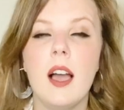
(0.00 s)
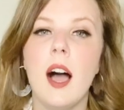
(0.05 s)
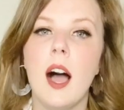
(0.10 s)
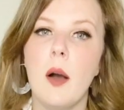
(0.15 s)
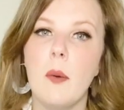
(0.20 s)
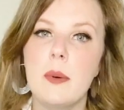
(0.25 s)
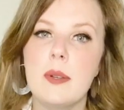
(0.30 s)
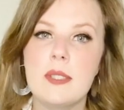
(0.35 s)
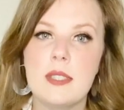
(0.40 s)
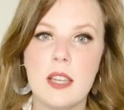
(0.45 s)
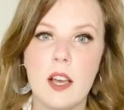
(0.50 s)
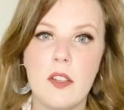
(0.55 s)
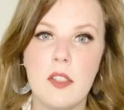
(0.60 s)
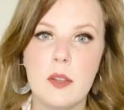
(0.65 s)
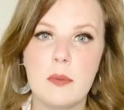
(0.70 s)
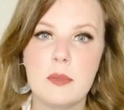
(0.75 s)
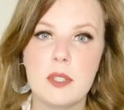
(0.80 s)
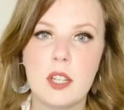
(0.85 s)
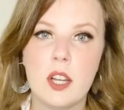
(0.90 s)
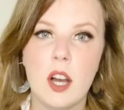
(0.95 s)
I would tell
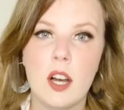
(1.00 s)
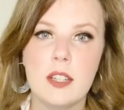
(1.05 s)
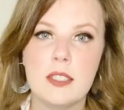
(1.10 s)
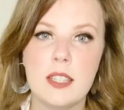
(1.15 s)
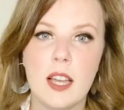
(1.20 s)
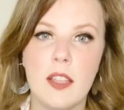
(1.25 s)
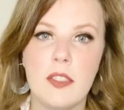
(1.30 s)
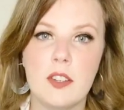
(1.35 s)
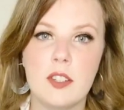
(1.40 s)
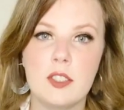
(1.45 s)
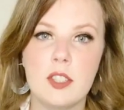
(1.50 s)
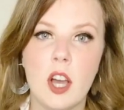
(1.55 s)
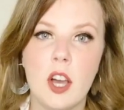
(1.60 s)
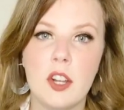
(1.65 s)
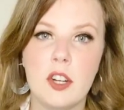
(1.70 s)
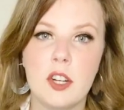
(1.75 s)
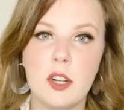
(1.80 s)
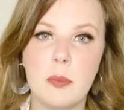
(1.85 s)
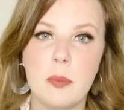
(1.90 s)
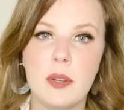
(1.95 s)
them to contact their
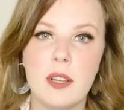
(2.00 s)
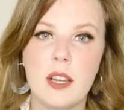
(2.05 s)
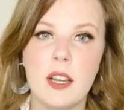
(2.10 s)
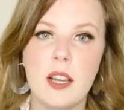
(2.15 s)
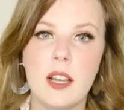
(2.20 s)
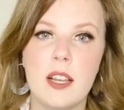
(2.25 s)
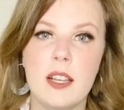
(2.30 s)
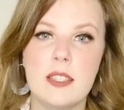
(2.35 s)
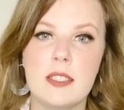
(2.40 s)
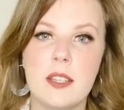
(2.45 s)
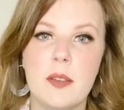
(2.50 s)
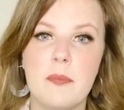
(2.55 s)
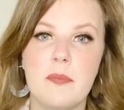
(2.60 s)
doctor because